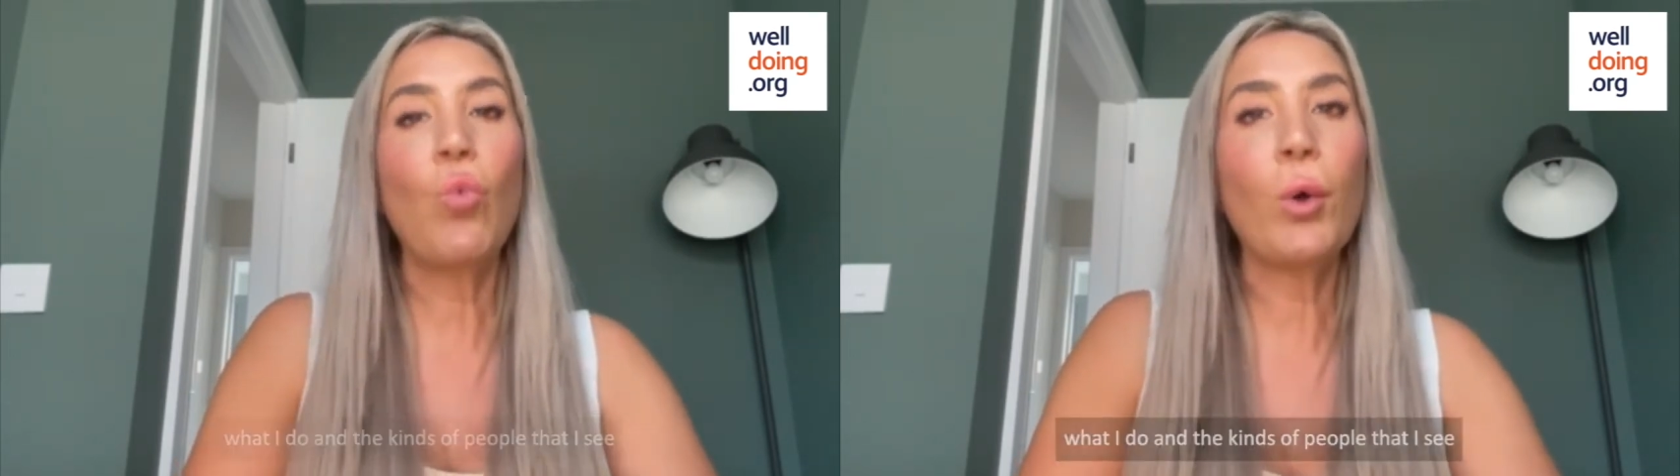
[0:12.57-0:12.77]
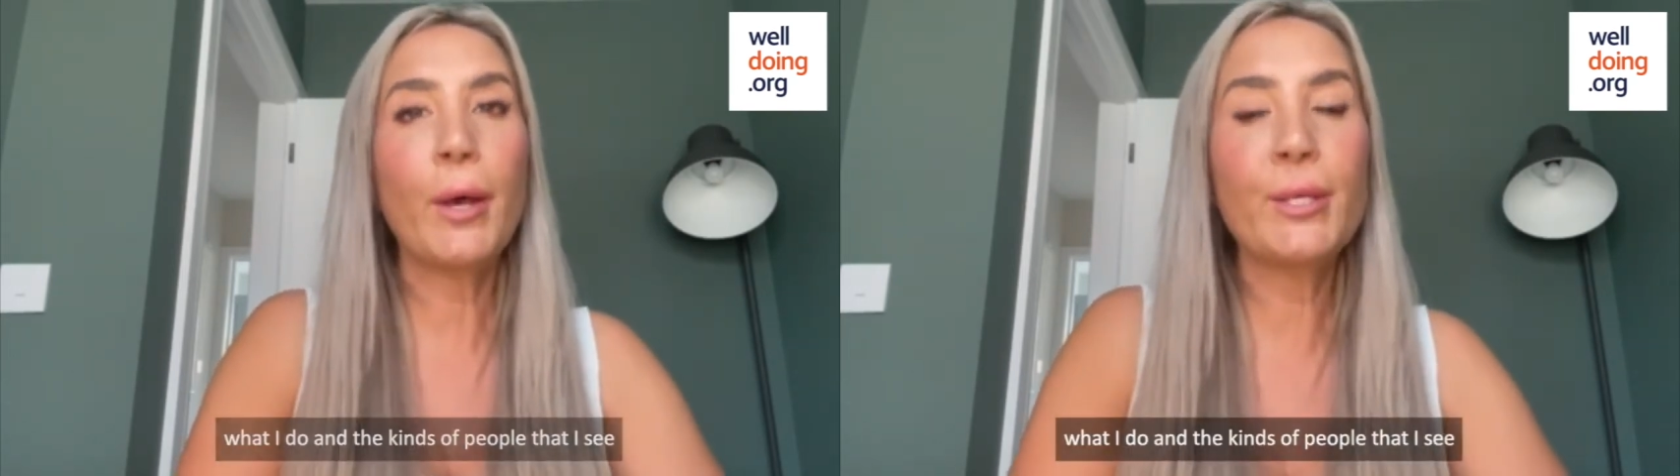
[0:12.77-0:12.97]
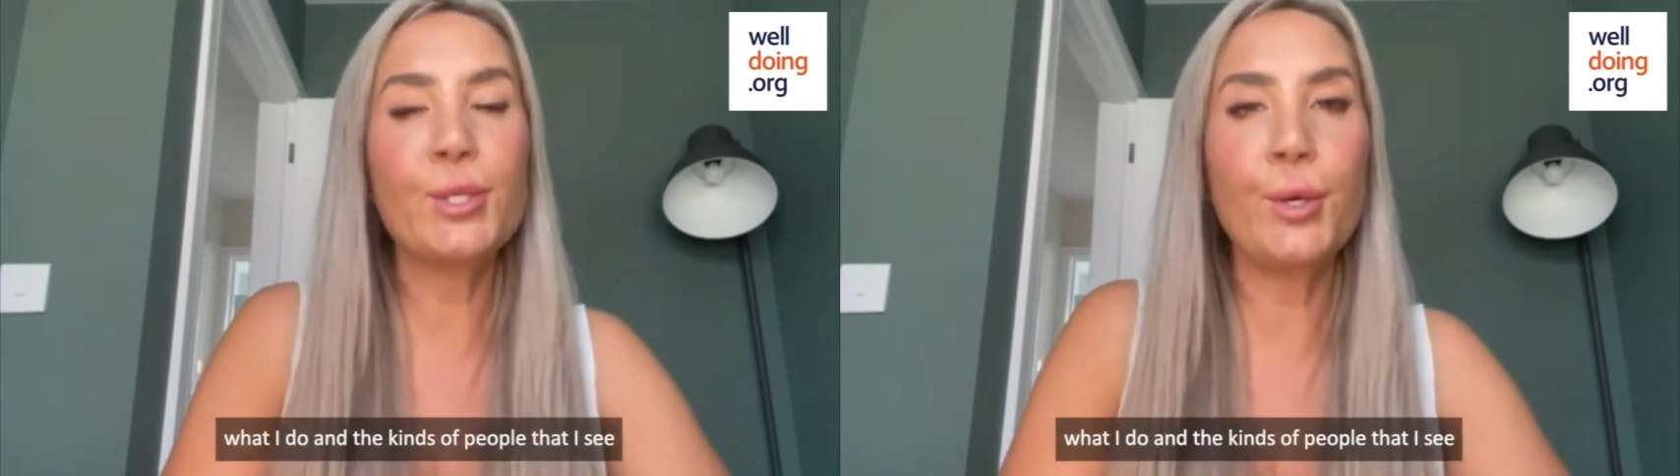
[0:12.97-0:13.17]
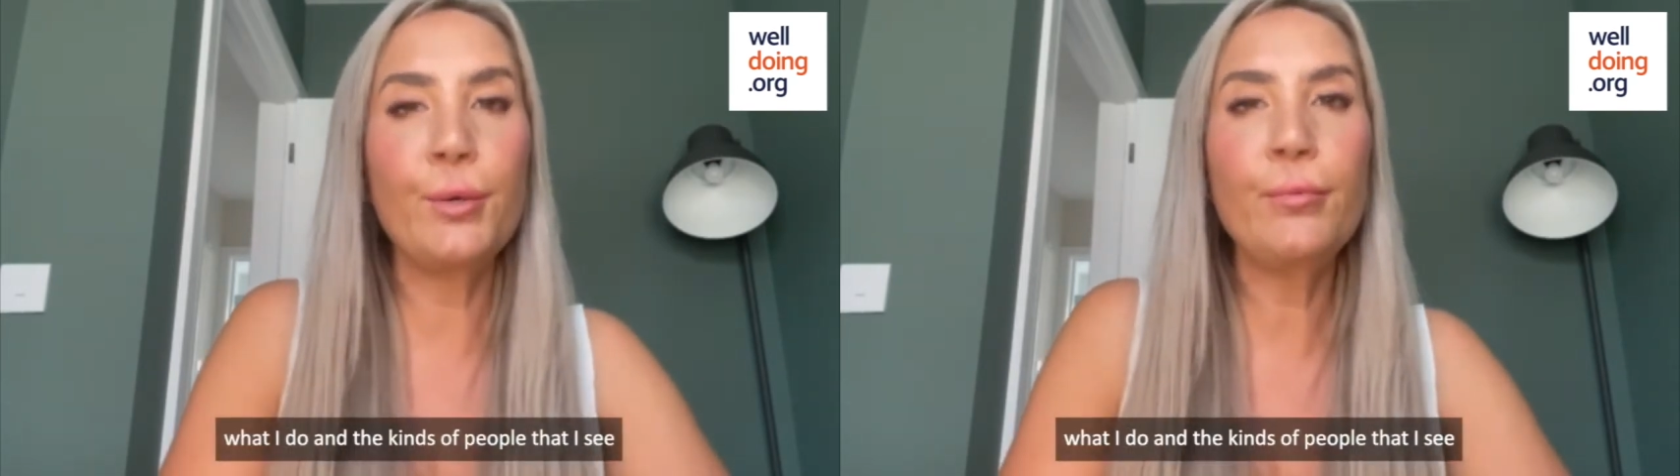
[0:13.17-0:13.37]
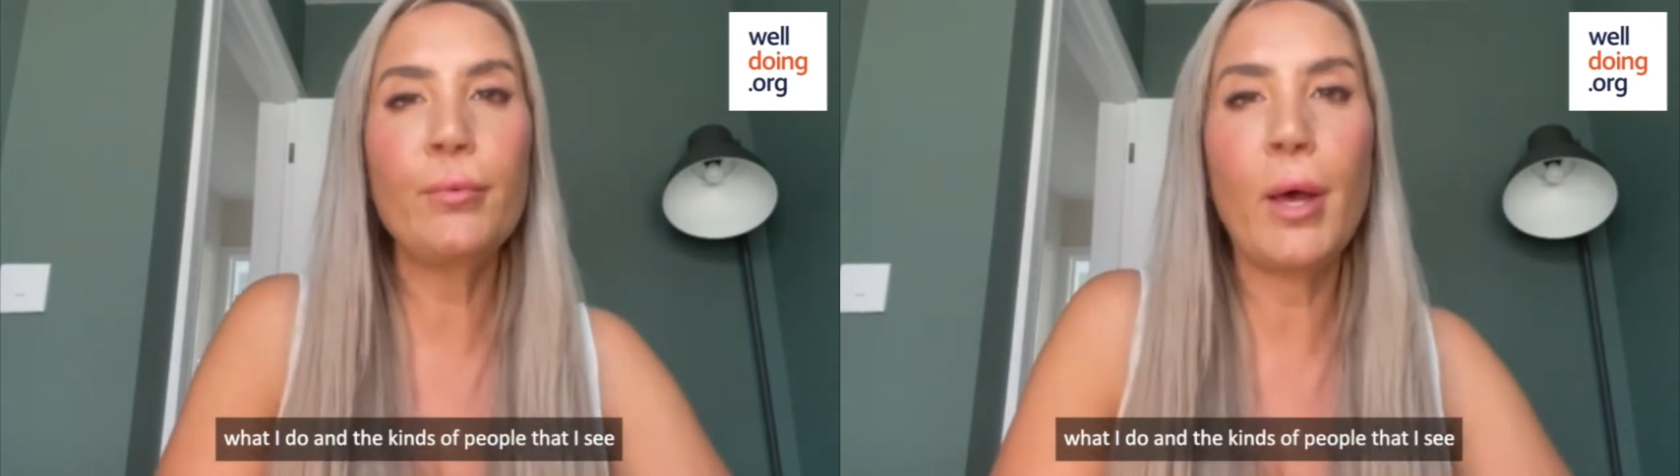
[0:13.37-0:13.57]
what I
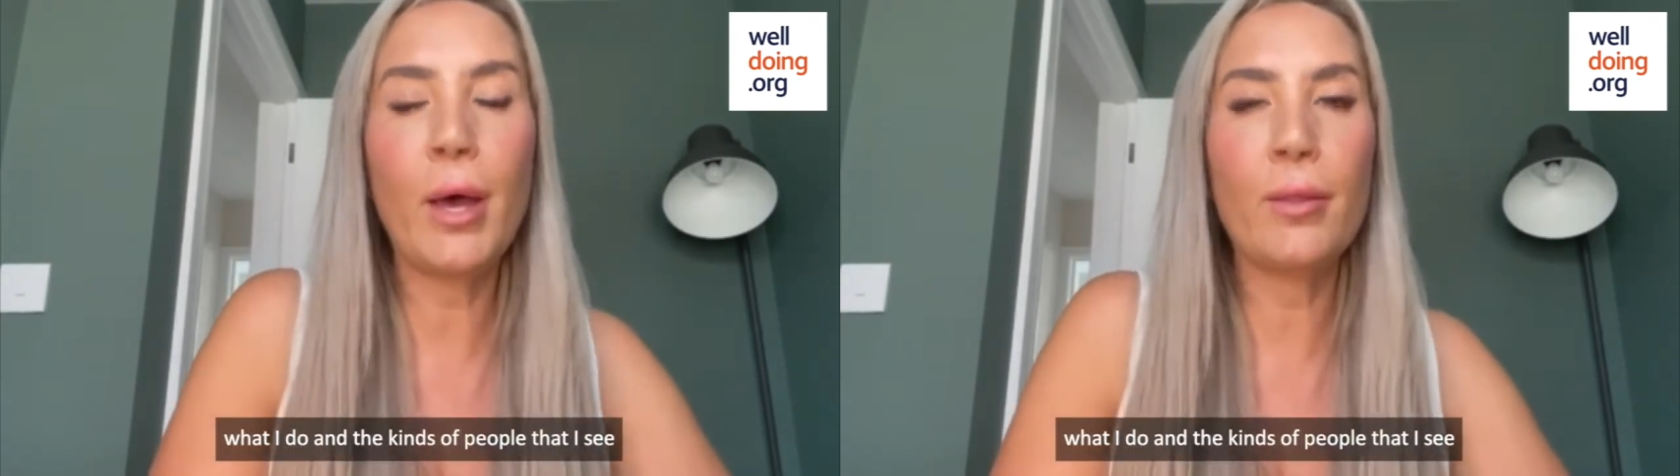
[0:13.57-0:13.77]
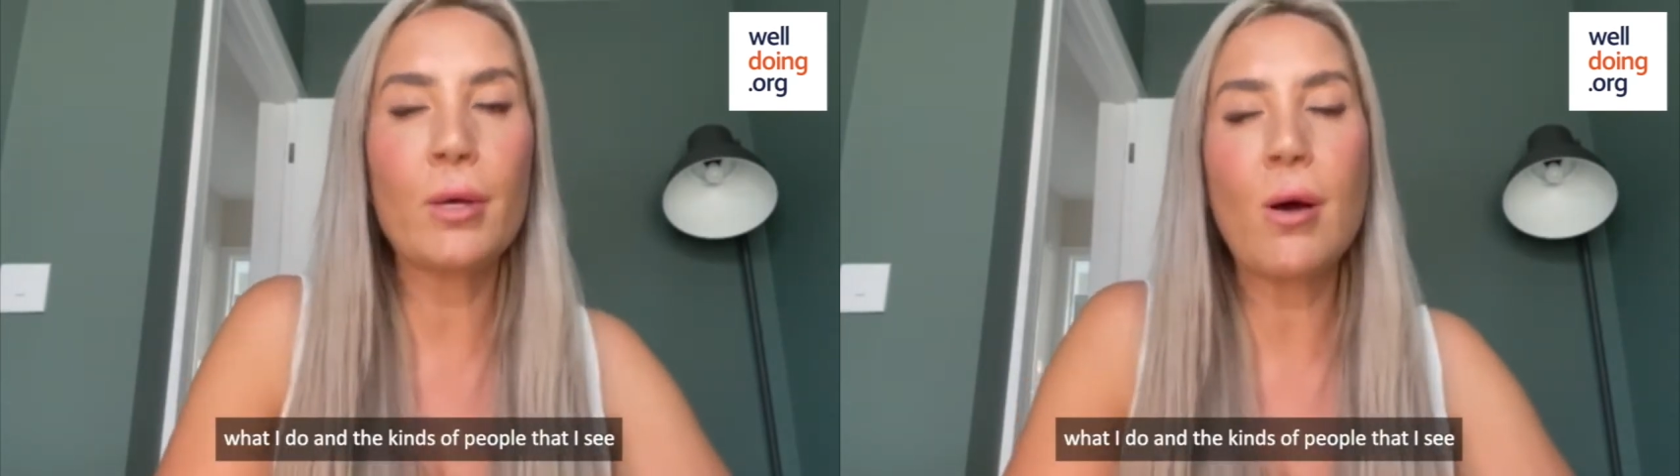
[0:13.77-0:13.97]
do and the